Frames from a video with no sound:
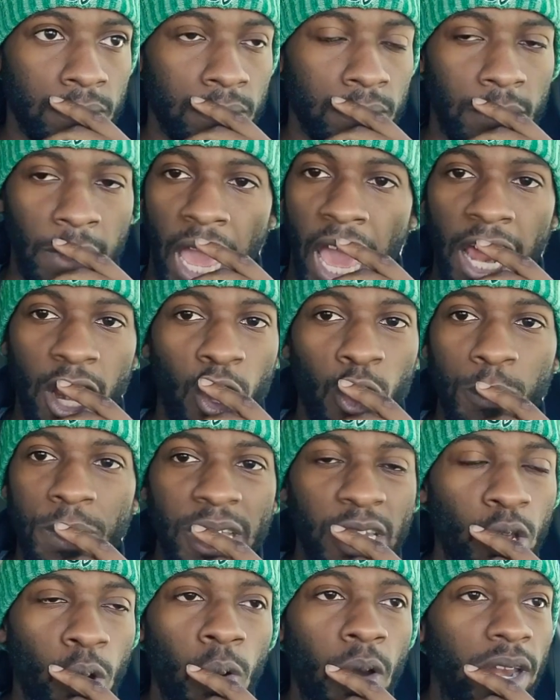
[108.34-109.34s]
I don't be
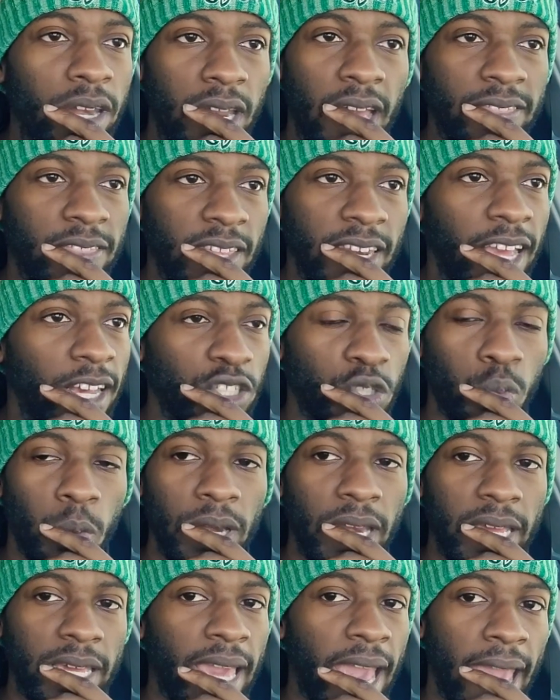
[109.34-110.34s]
doing nothing else when
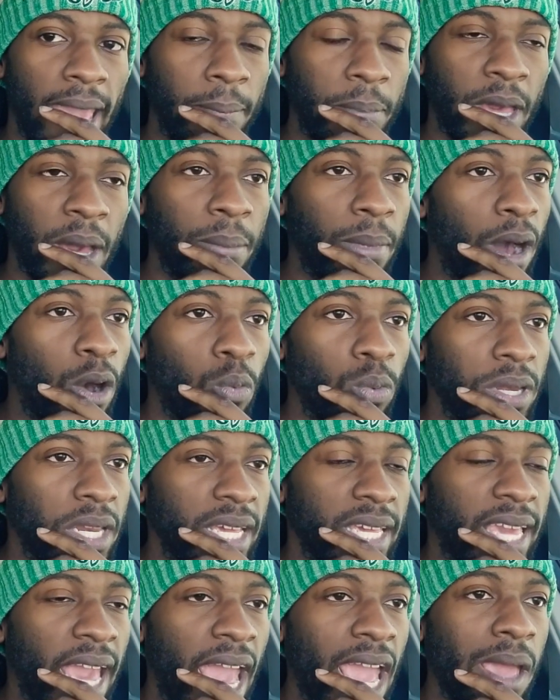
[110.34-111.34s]
the game come on. When the
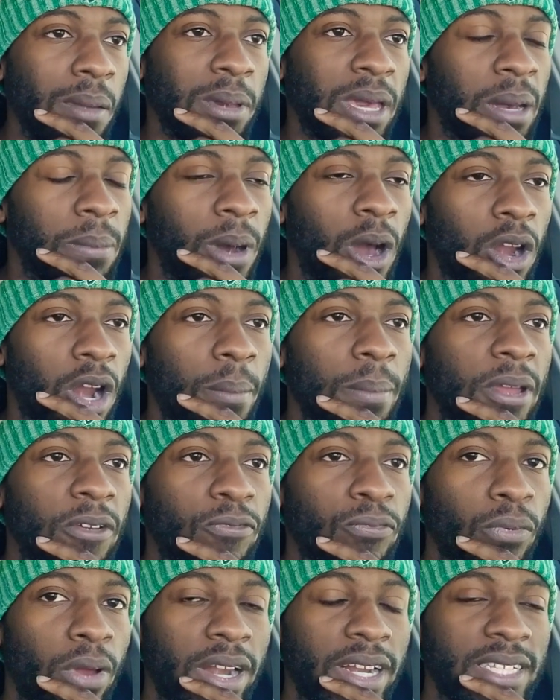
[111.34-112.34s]
game come on, I'm in
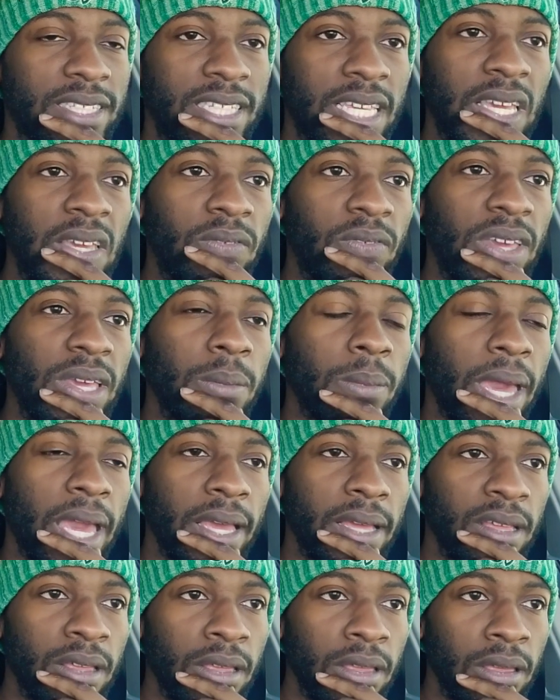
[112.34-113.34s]
front of the TV, man.
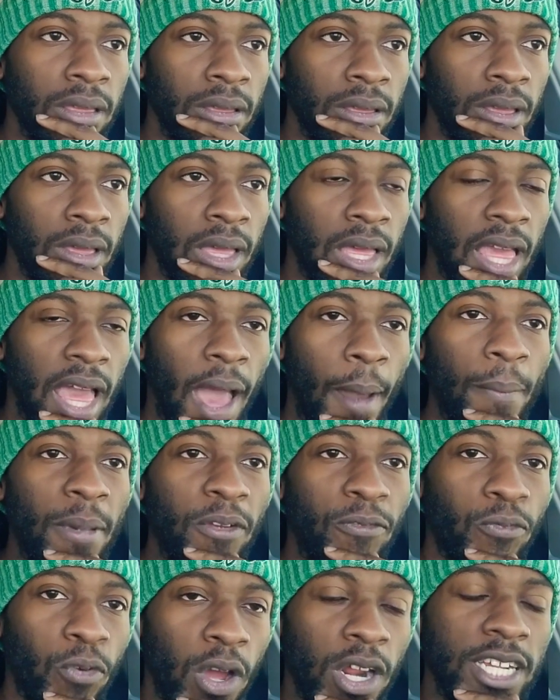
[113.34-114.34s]
I'm in
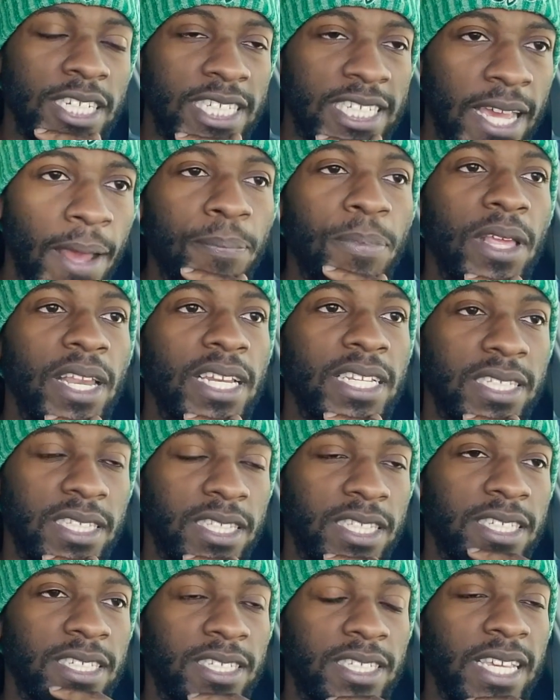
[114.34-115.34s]
front of something
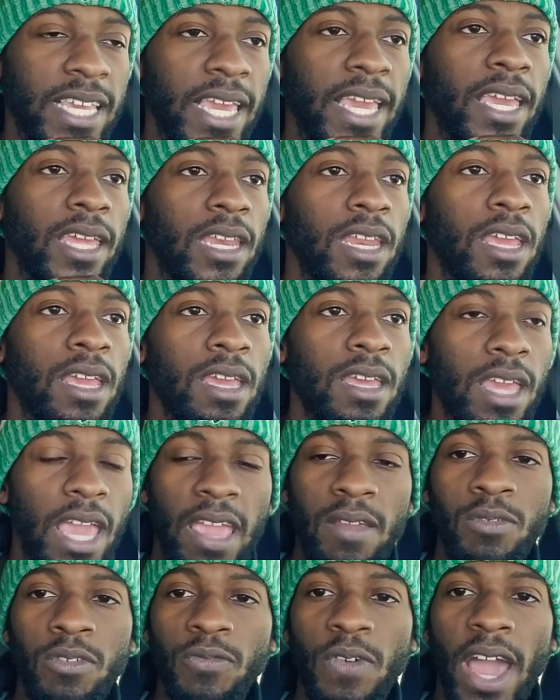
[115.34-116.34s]
to see it.
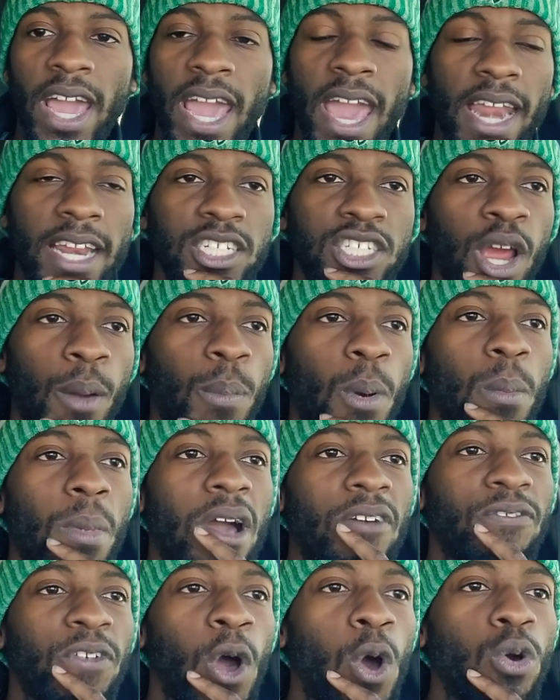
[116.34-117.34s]
Even if I gotta jump on my
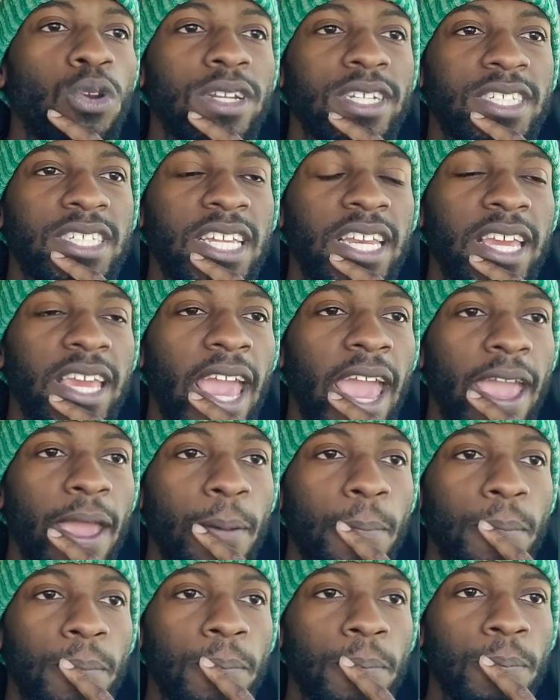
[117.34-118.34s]
phone to see the game.
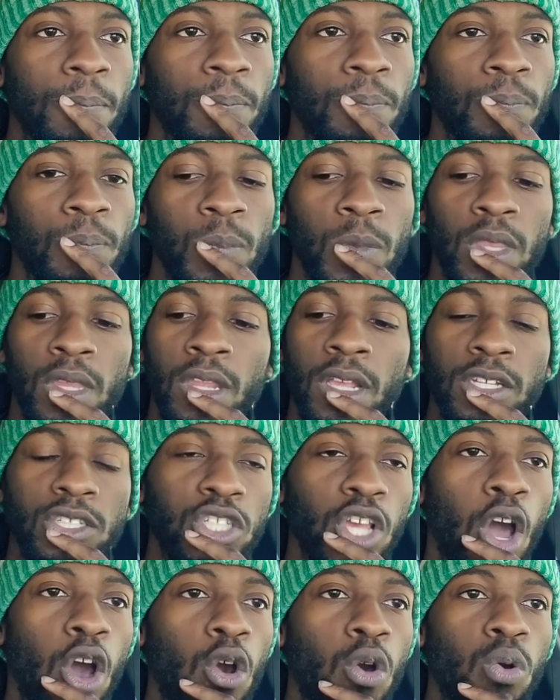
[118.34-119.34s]

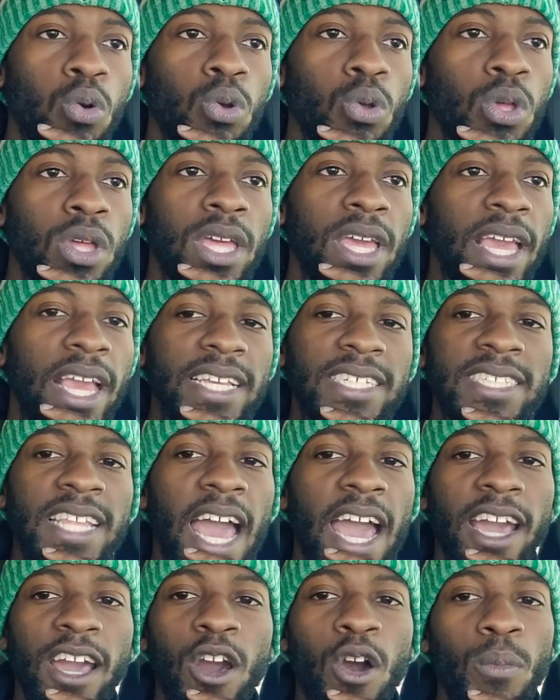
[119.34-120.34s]
So it's
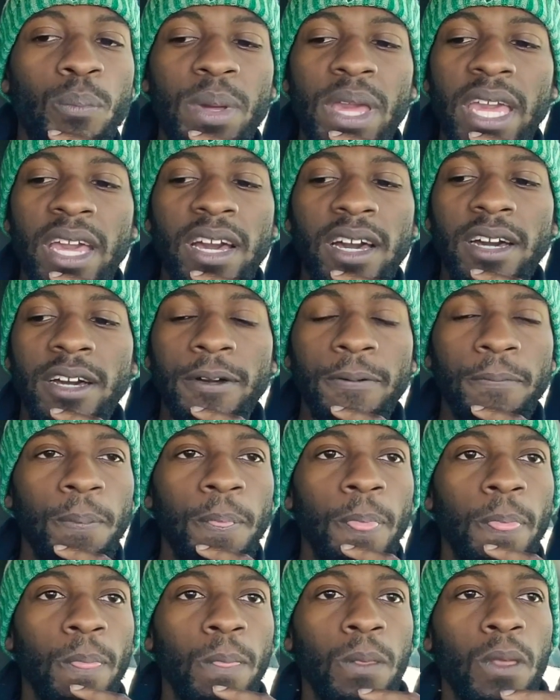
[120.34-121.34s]
not gonna be
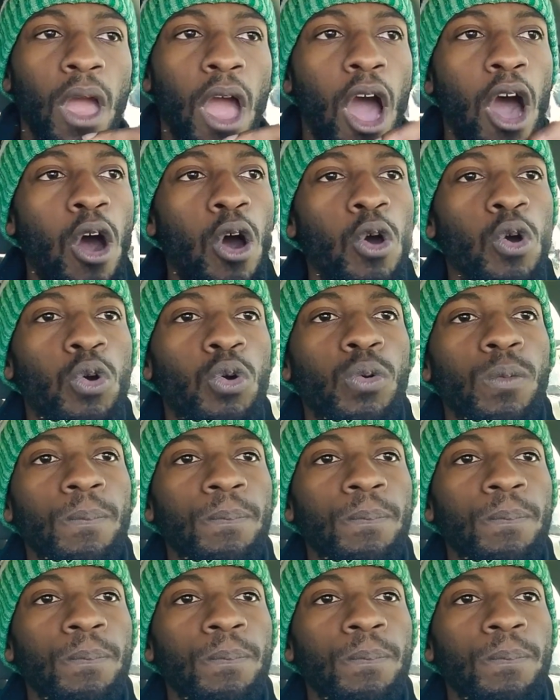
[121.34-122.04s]
oh